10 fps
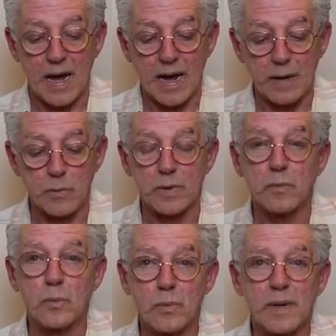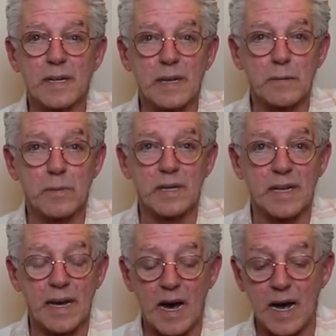I would really,
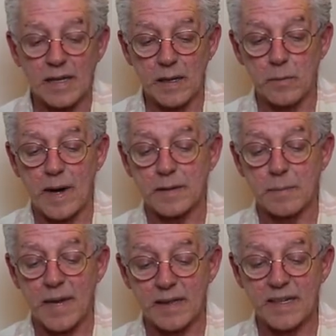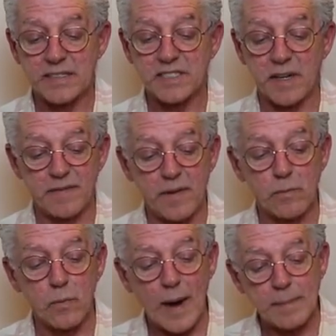really highly recommend this. If
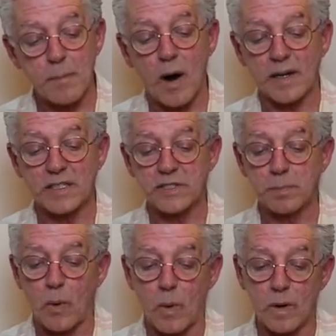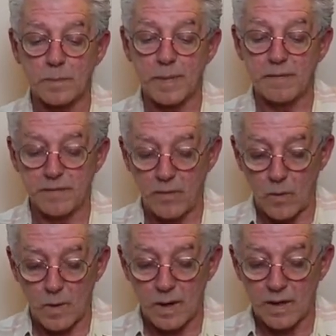you've read Marcus Borg
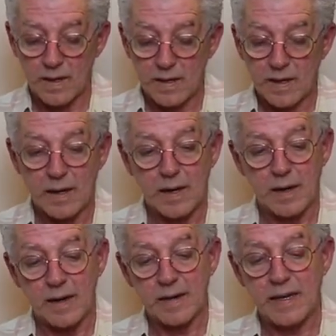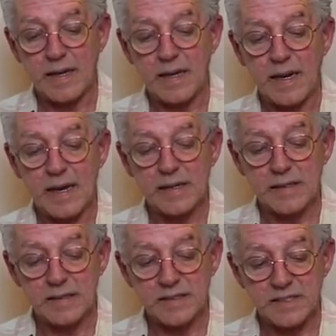before, he
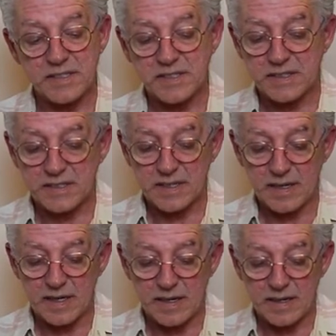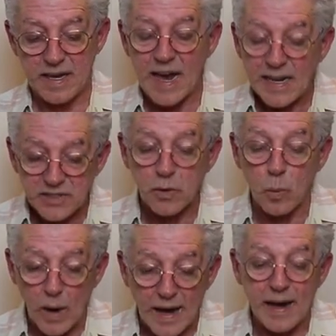has a
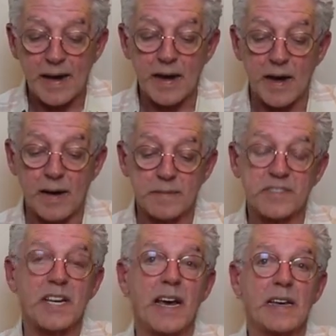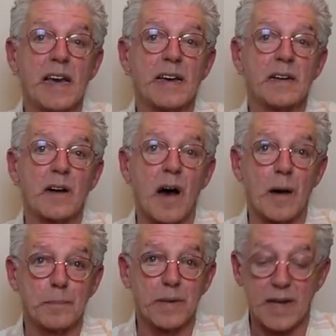way of taking
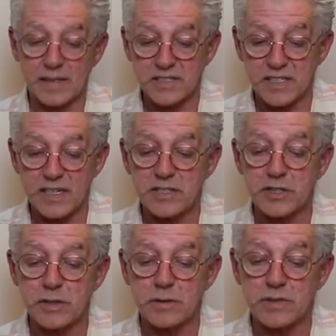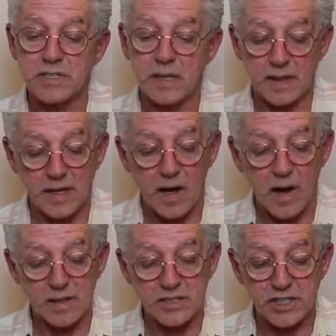complex issues in
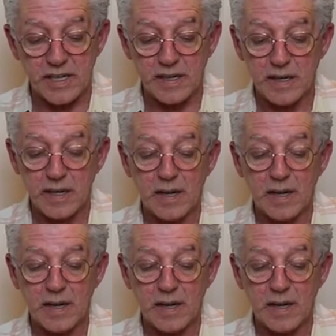theology